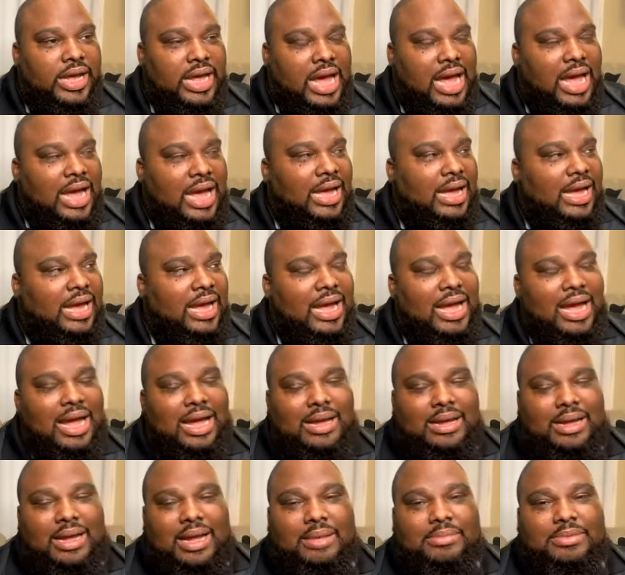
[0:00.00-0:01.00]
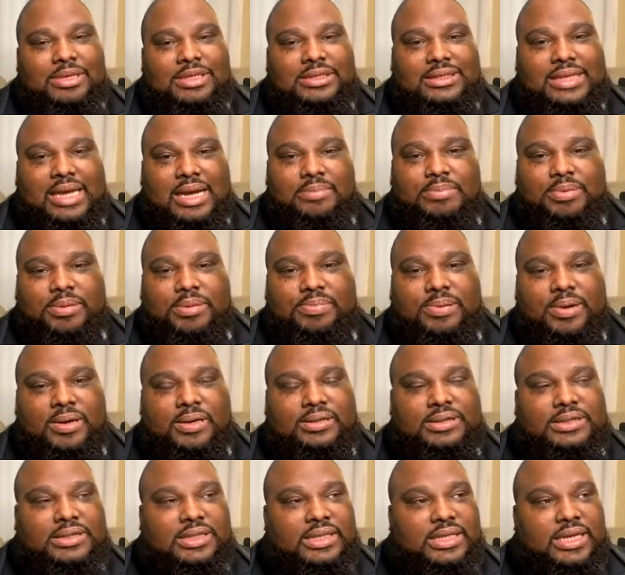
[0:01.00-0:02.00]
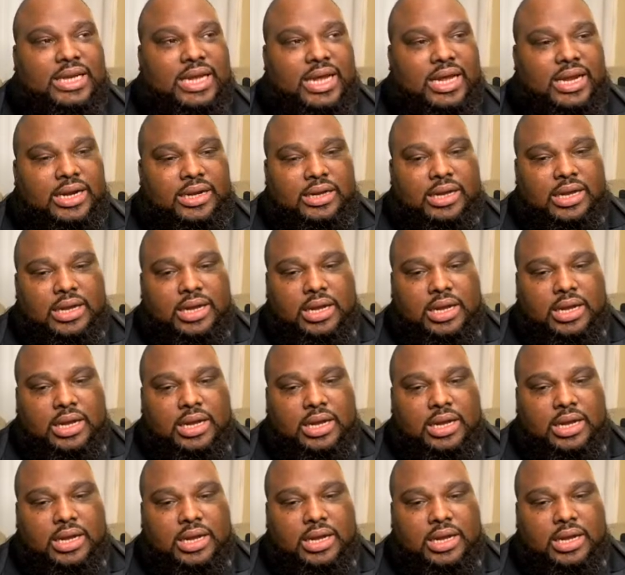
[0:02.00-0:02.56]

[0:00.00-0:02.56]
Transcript: I'm the type of person that